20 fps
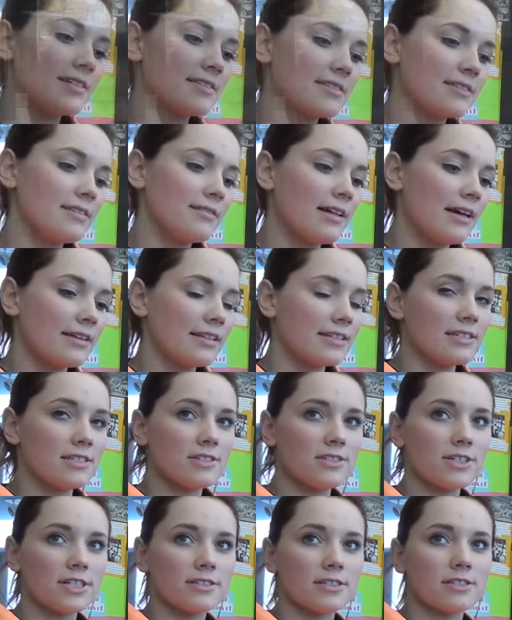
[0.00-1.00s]
makes it a lot
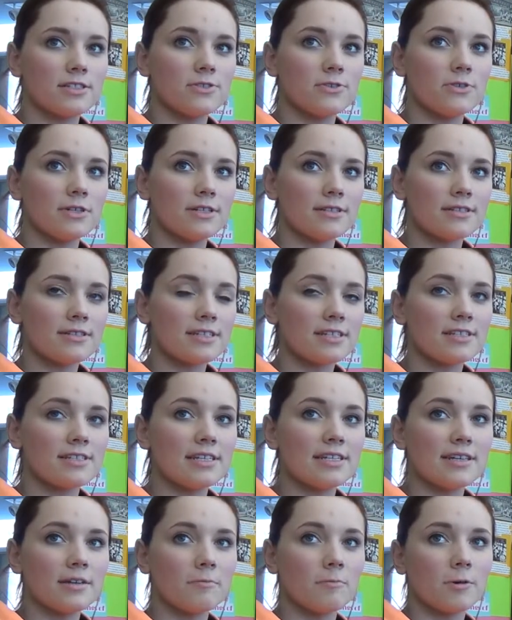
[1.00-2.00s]
easier on the students because
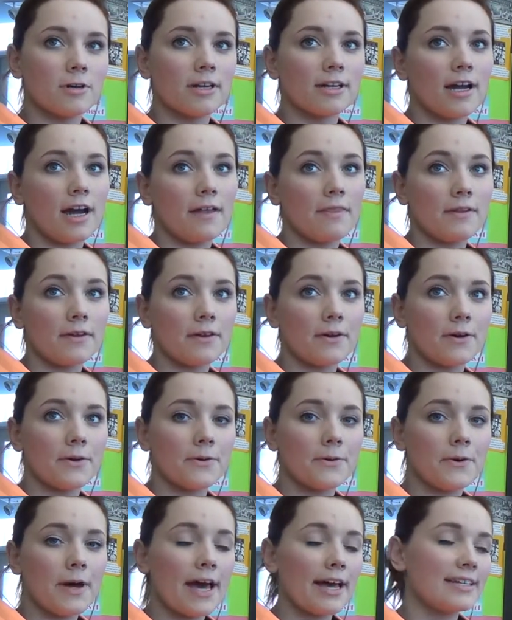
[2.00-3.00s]
they can work on the go
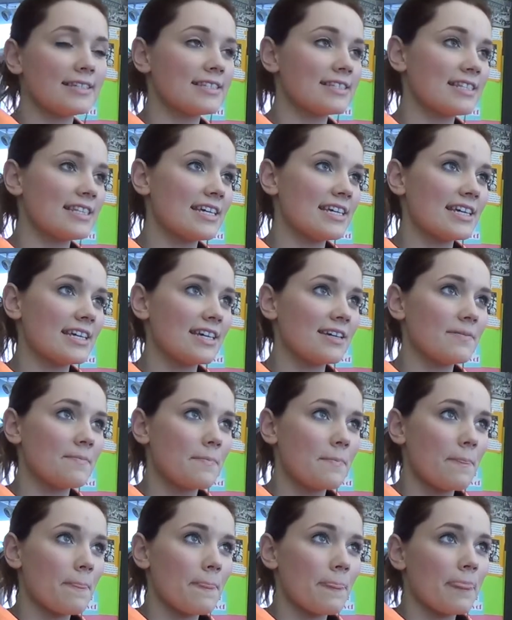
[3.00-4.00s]
as they
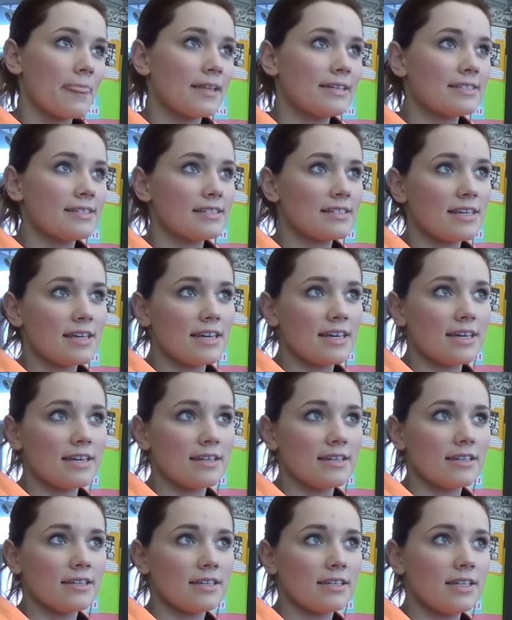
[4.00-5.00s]
say
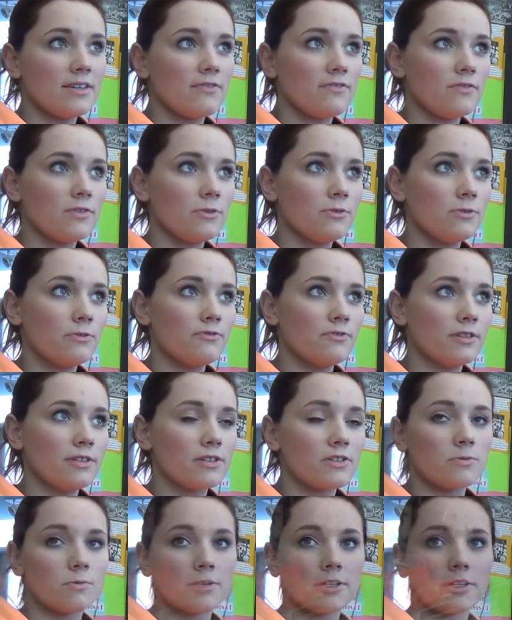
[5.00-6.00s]
if you
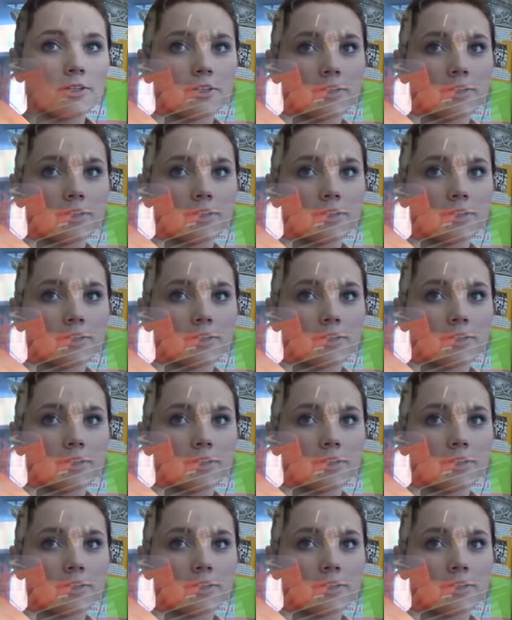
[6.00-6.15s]
finish work